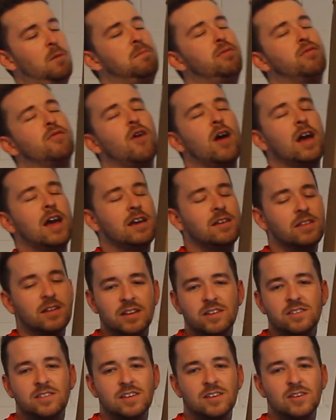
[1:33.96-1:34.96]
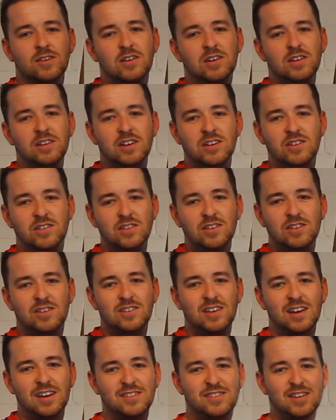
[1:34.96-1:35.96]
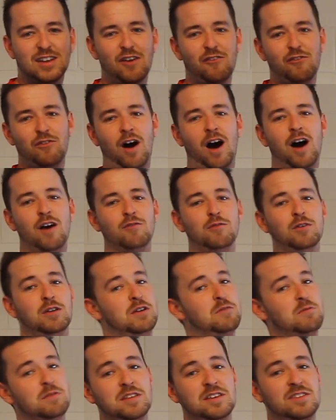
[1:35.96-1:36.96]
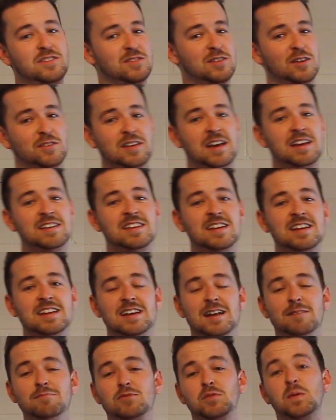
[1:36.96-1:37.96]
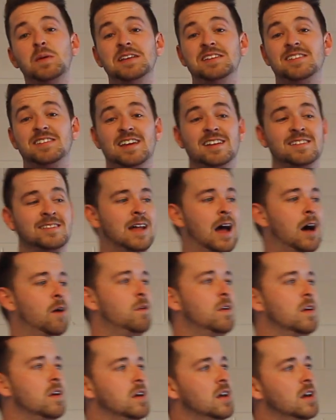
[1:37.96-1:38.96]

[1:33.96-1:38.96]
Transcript: praying that it's in good condition, because like I said, I wanted one of these since I was 18, and I'm 26 now.